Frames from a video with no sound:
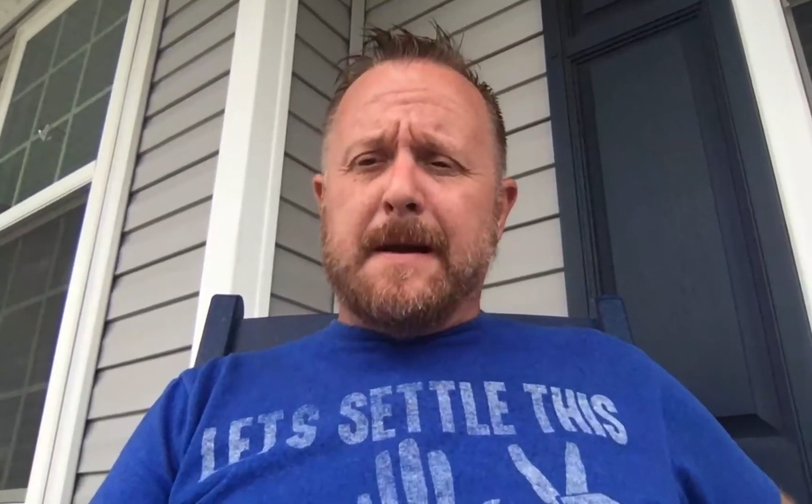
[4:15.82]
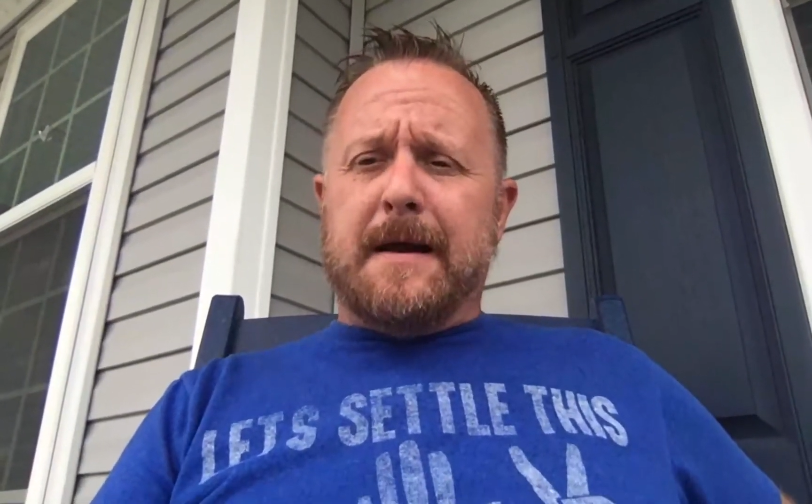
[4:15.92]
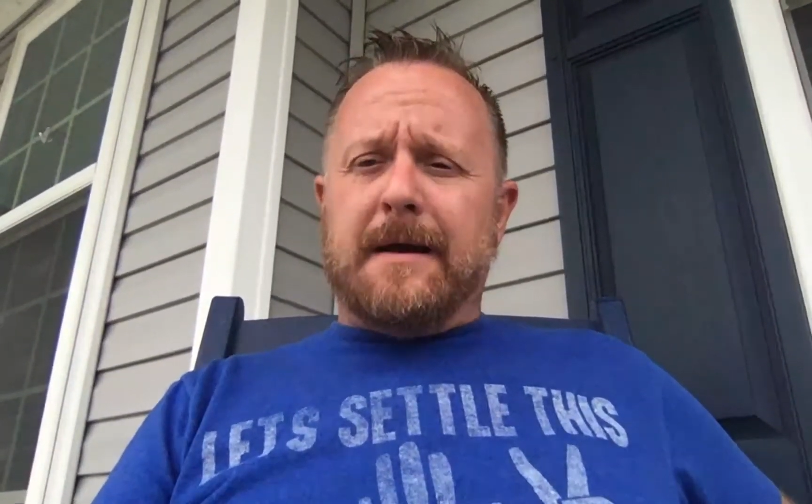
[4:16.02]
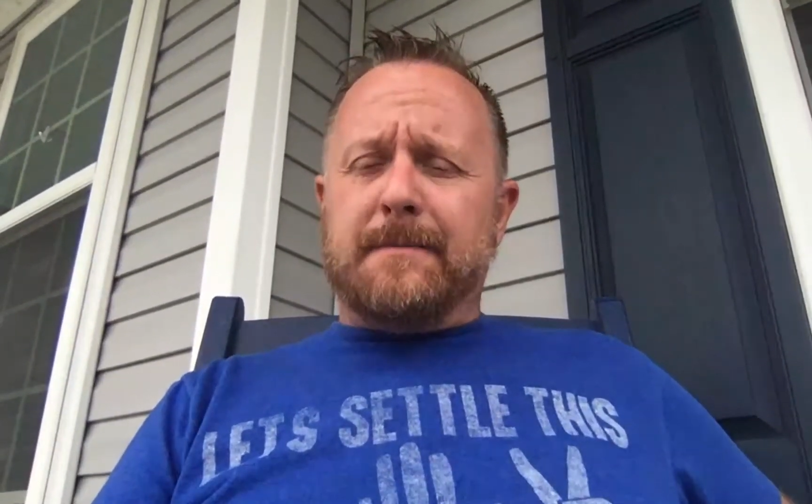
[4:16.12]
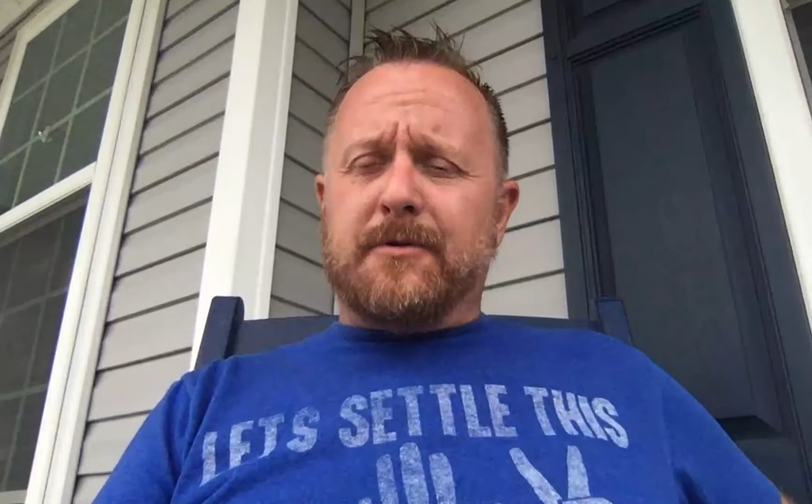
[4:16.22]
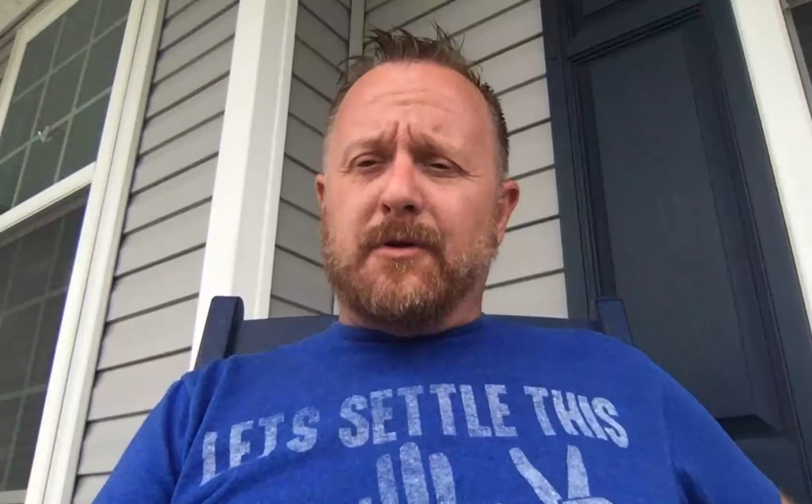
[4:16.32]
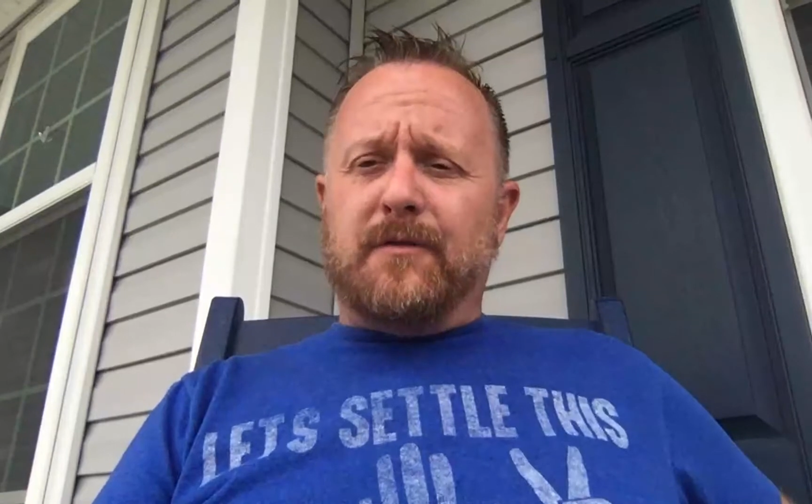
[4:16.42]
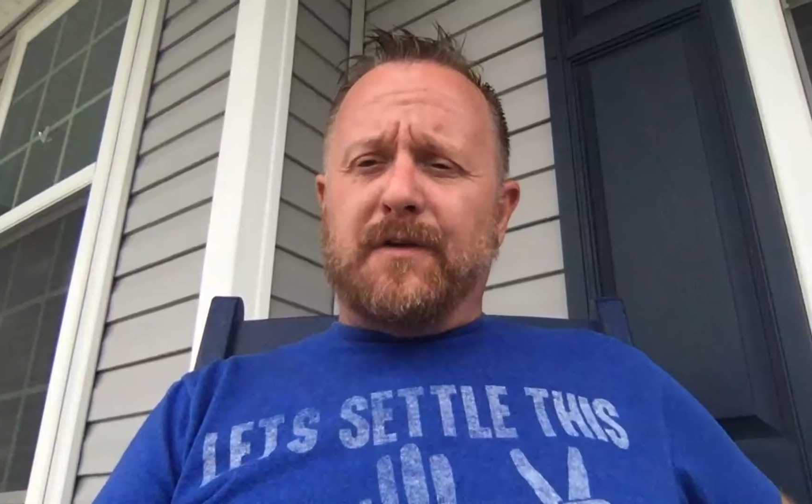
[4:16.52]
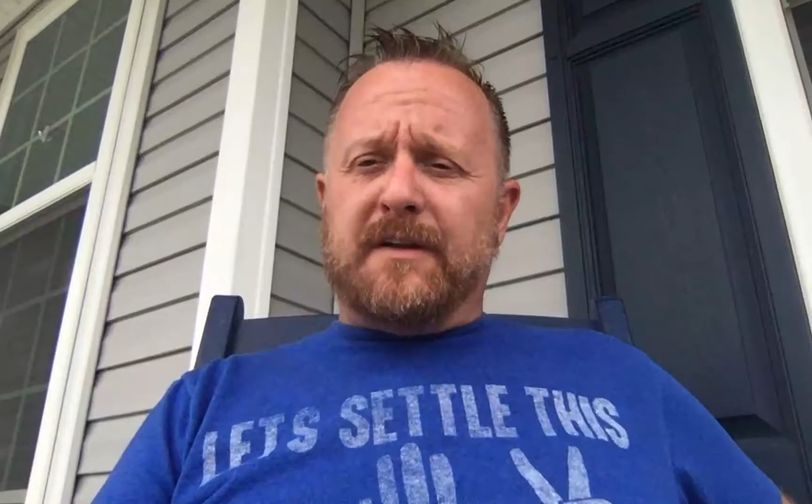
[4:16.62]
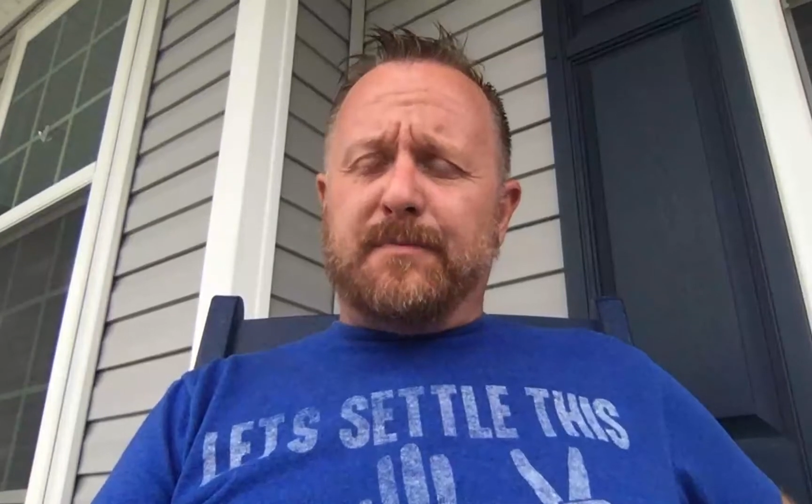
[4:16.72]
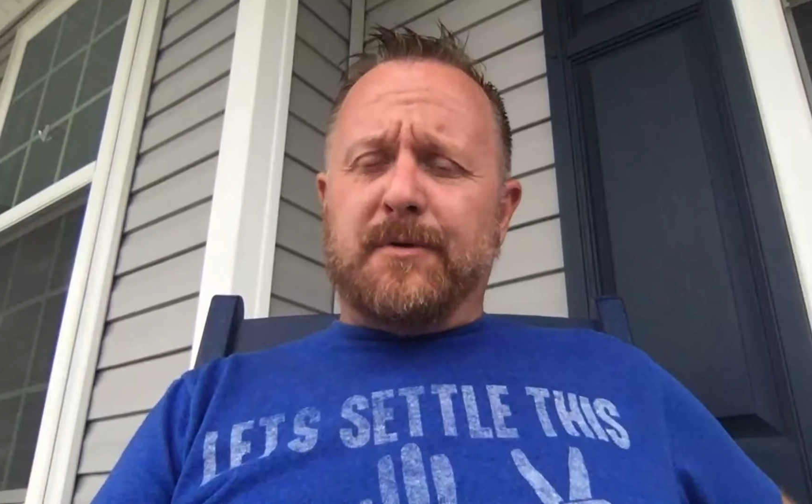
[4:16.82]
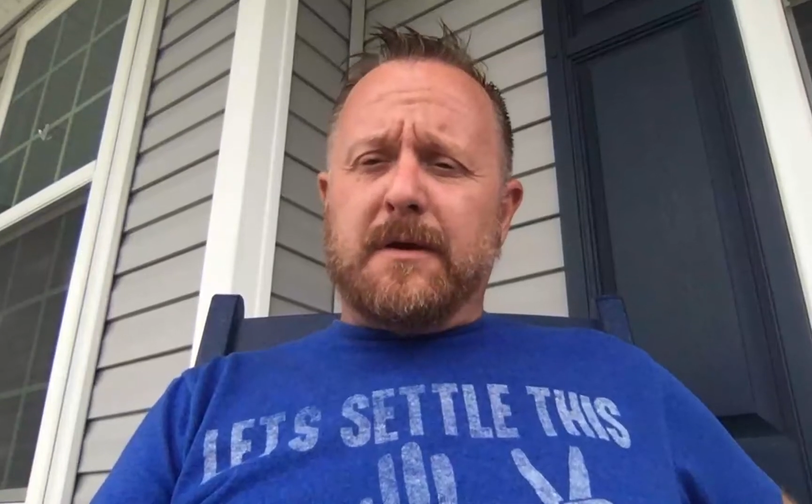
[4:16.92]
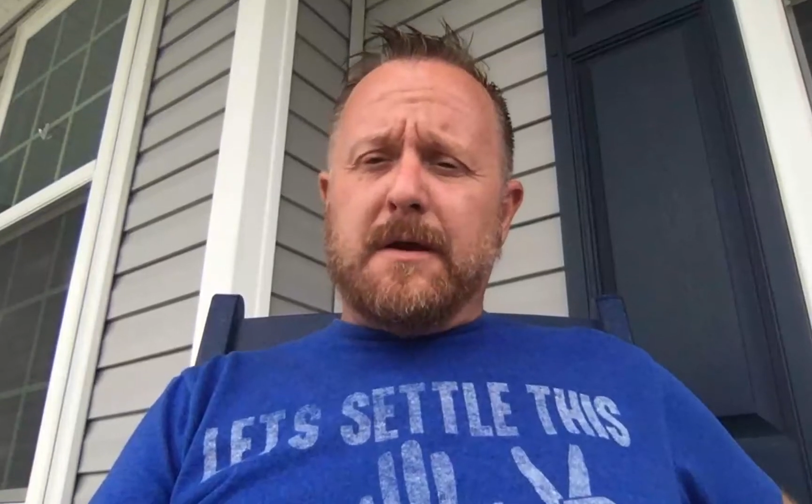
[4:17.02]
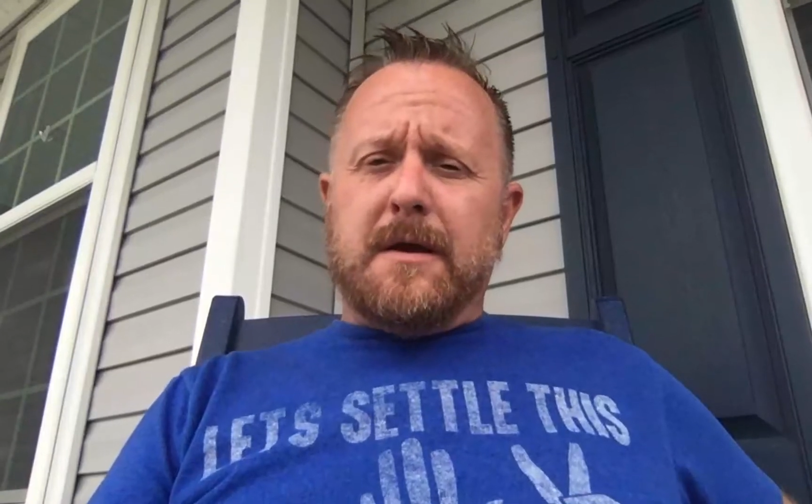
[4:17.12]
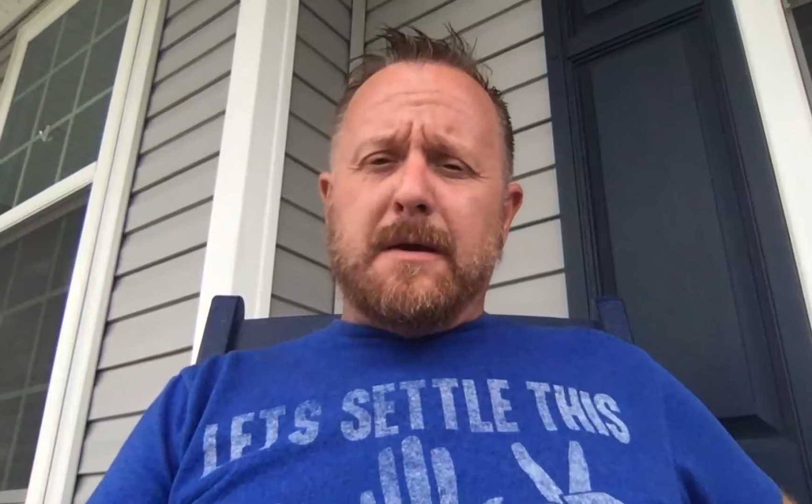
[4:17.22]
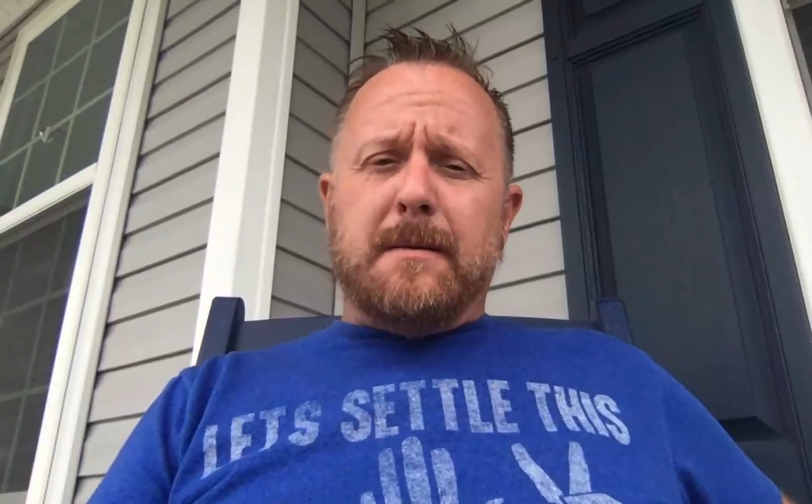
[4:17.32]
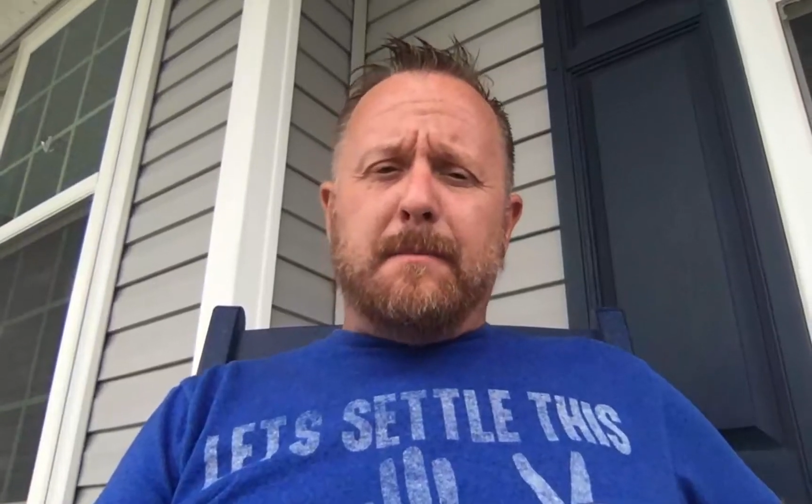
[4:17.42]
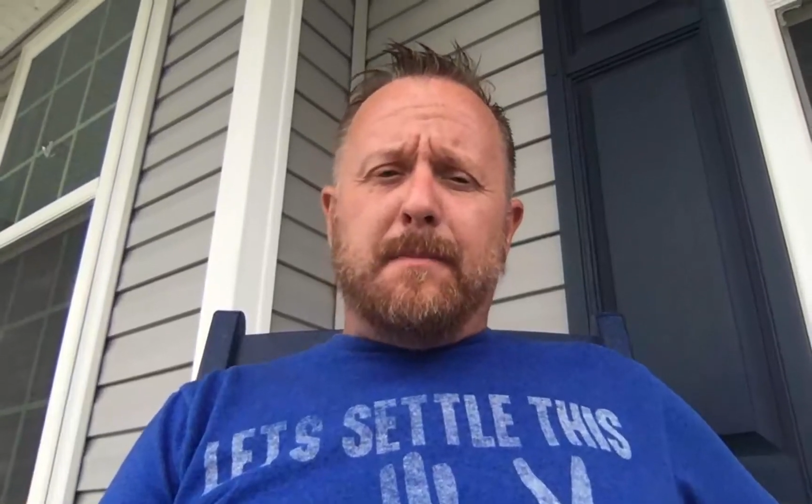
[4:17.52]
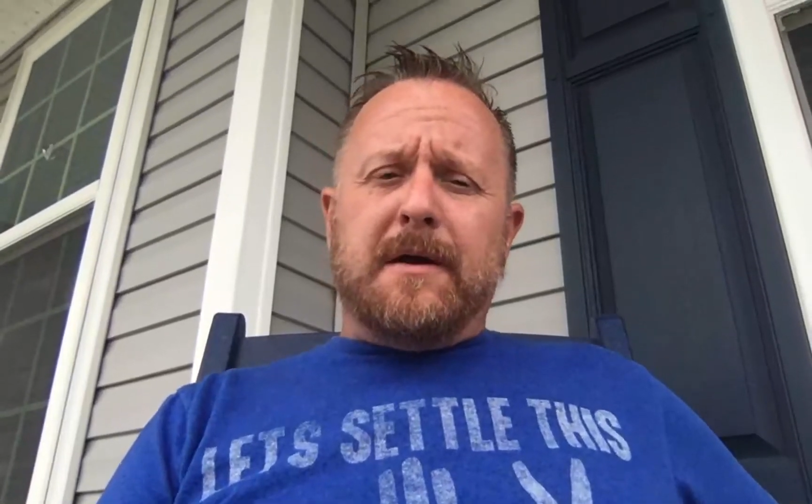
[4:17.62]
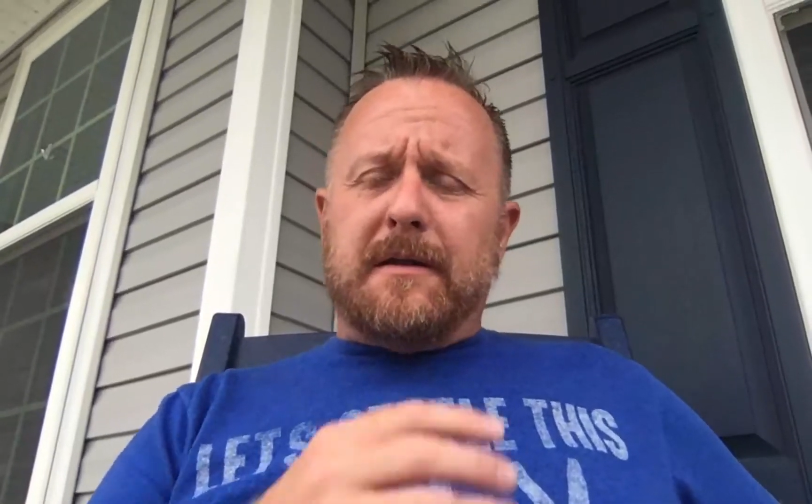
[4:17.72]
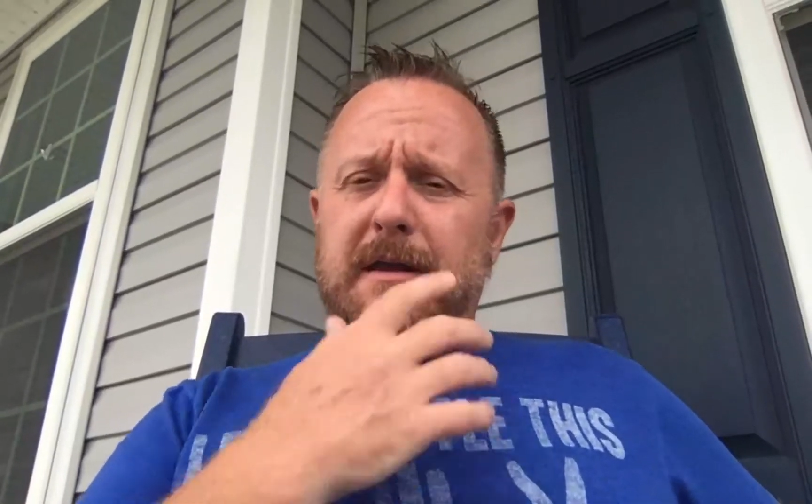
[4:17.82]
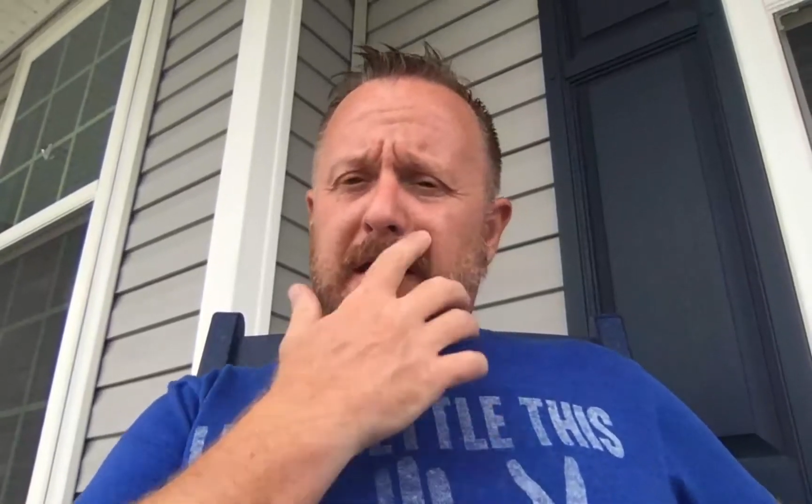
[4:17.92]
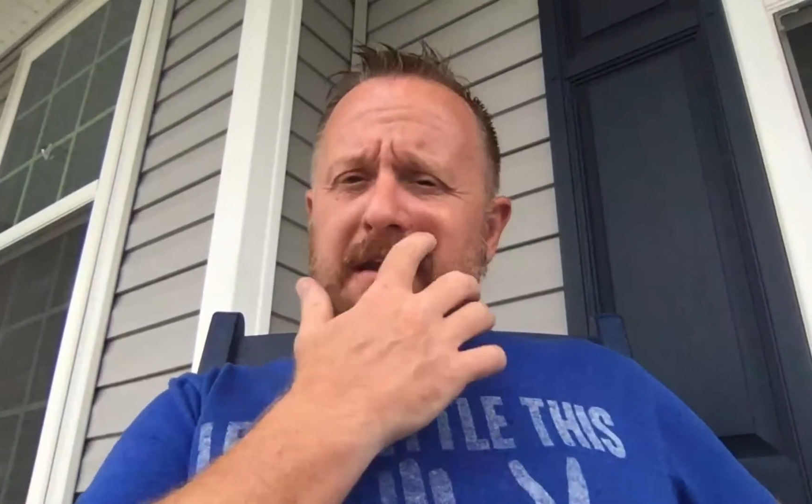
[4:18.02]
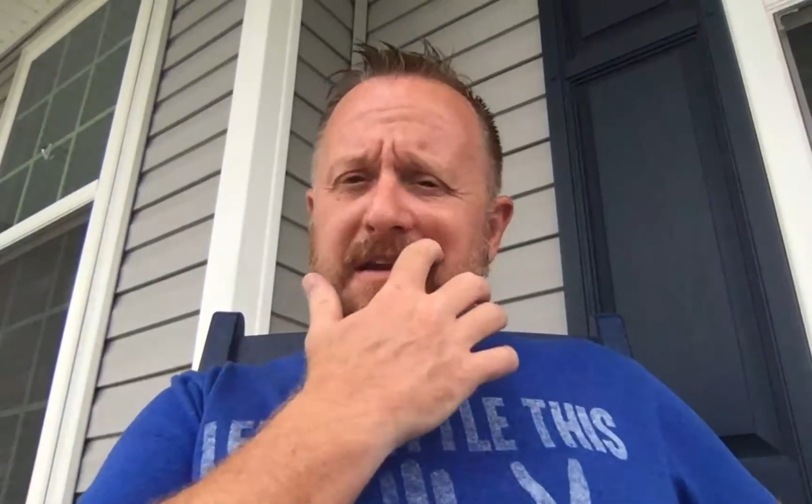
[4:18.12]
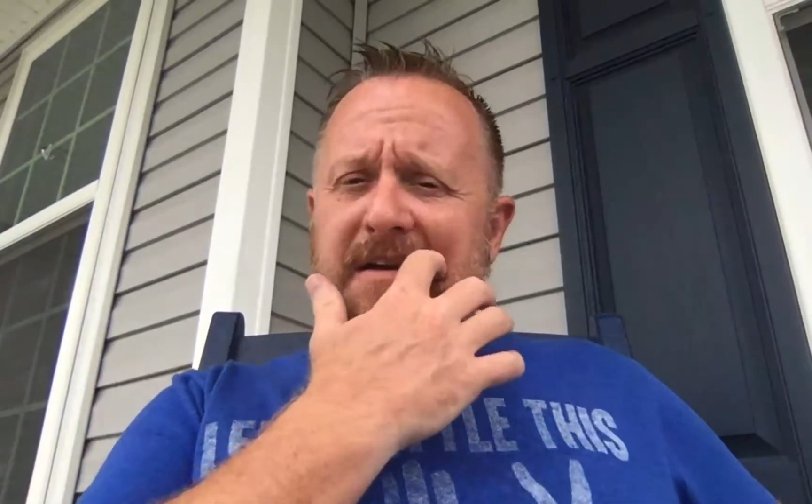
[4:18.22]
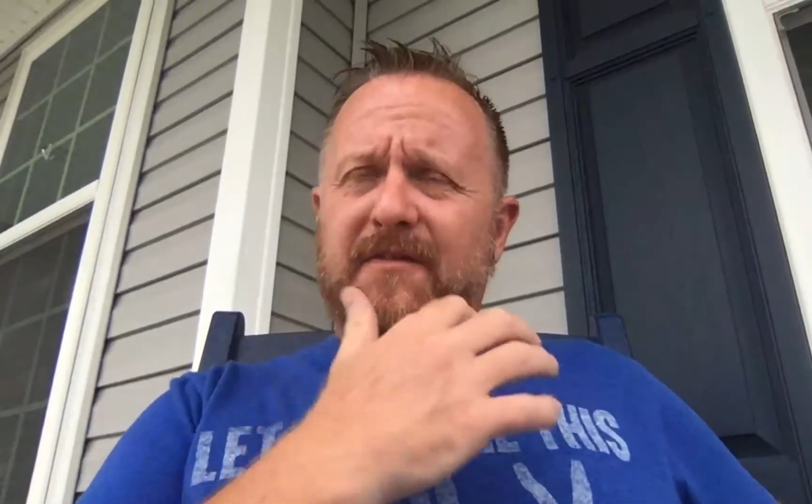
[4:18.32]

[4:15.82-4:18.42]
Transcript: Um, good old Facebook. But in uh,